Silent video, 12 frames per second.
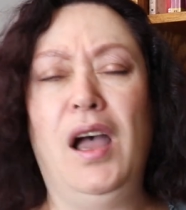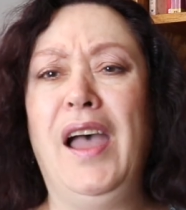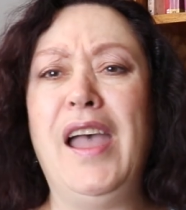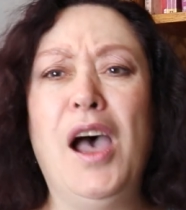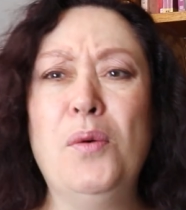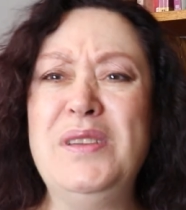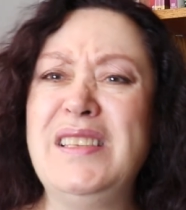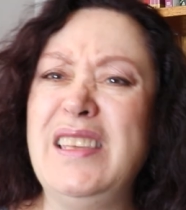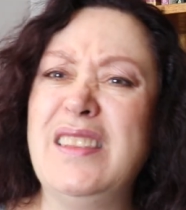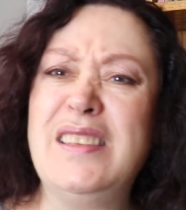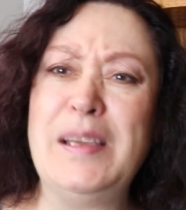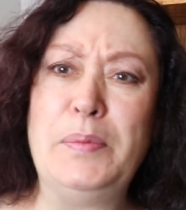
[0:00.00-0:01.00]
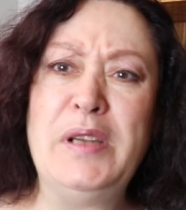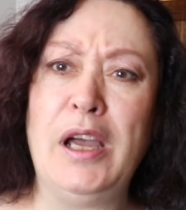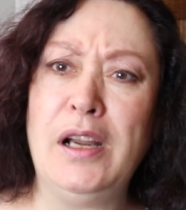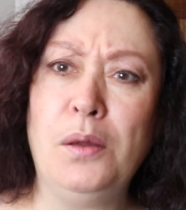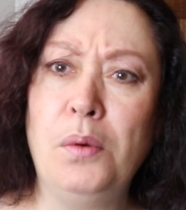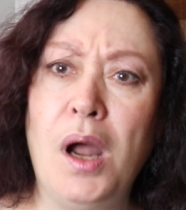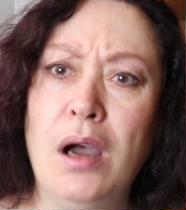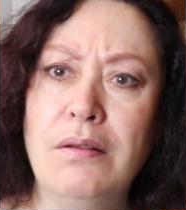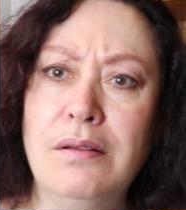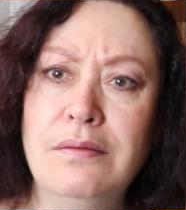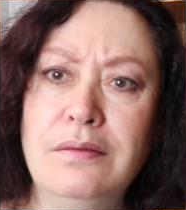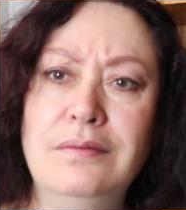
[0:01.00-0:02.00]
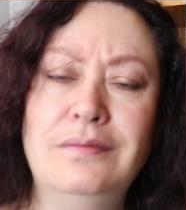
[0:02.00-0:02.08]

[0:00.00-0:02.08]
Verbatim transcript: I always get the subtitle wrong